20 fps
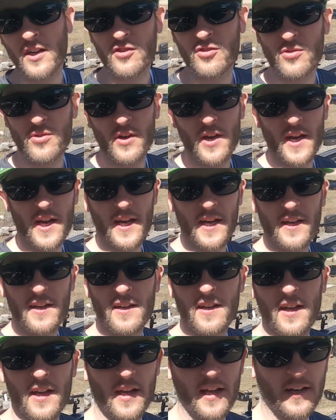tray,
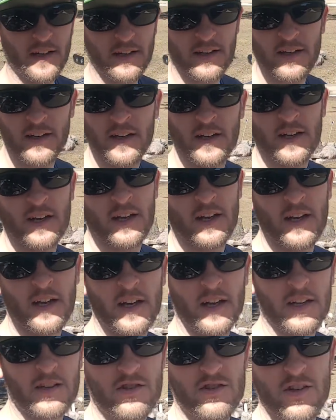and
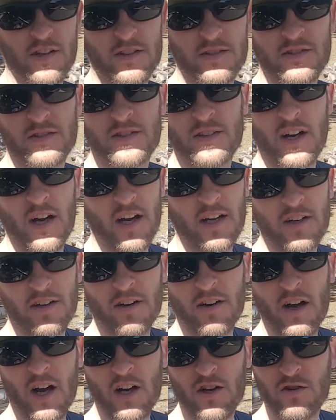it's just you're
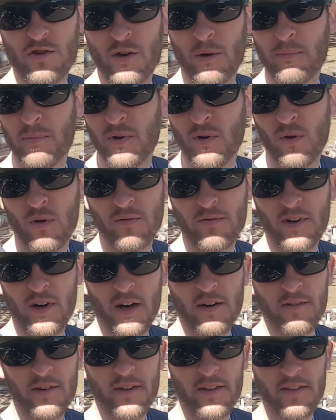not tripping over
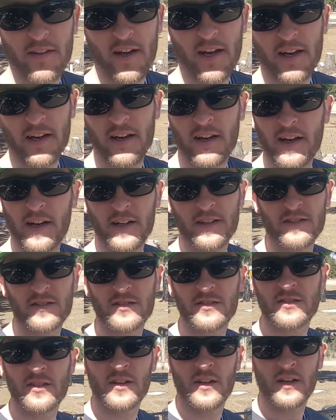everything.
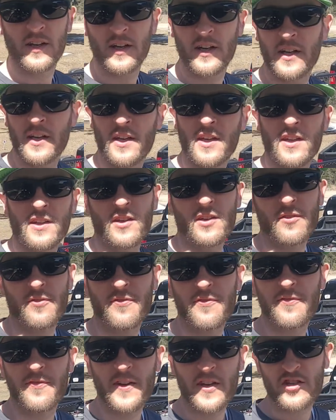You're
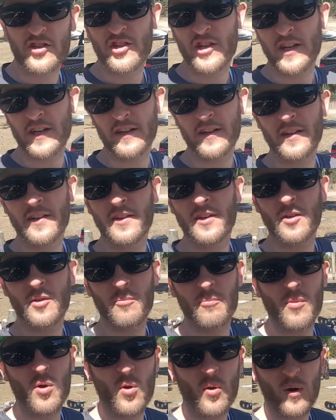fishing
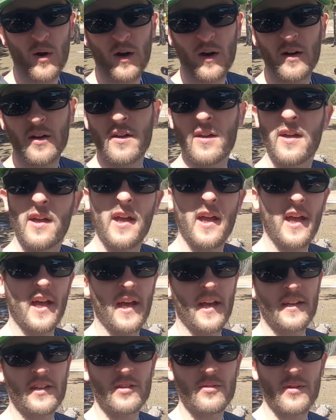more,
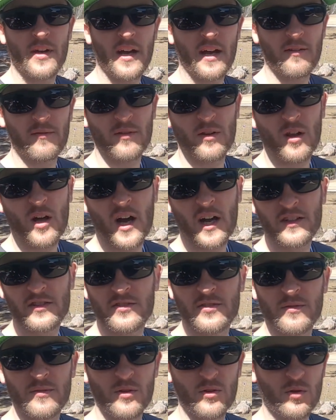and you have
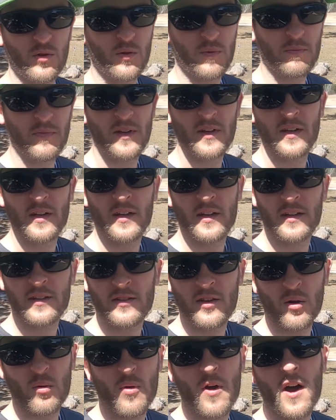lots of room
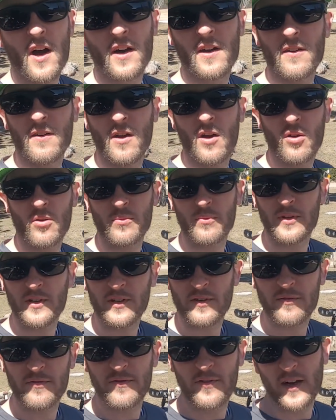to walk around when
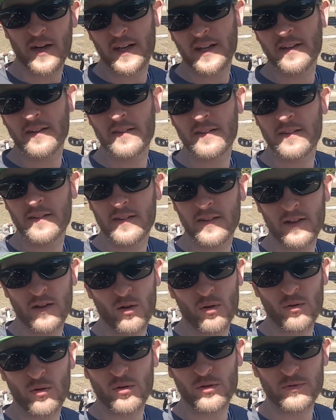you're fighting,
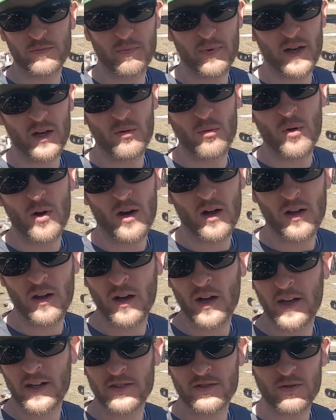those big
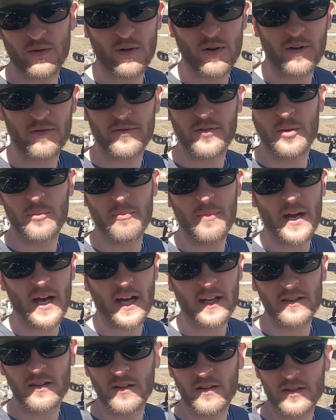walleyes, or if you're
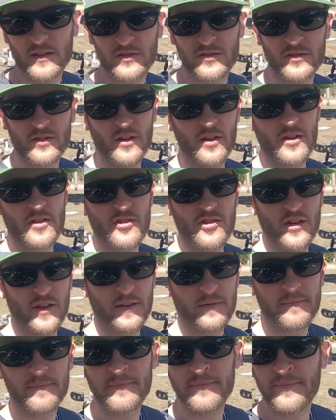battling a
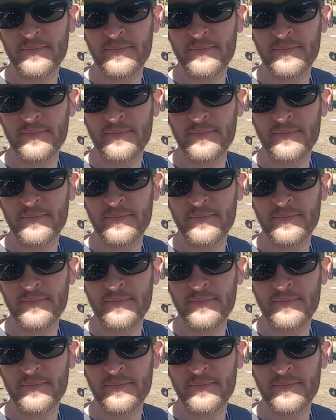sturgeon,